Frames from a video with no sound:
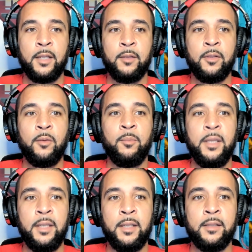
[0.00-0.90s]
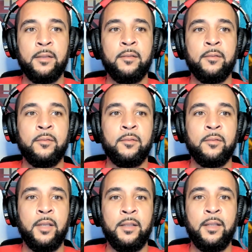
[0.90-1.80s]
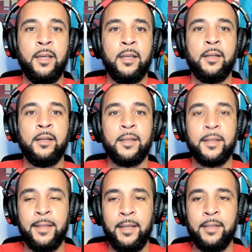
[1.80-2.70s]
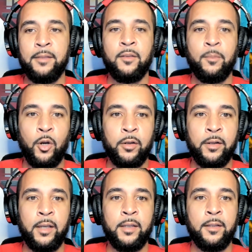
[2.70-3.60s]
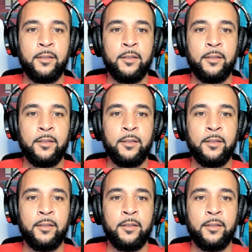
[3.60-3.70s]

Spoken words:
They'll be in Indiana again tomorrow night.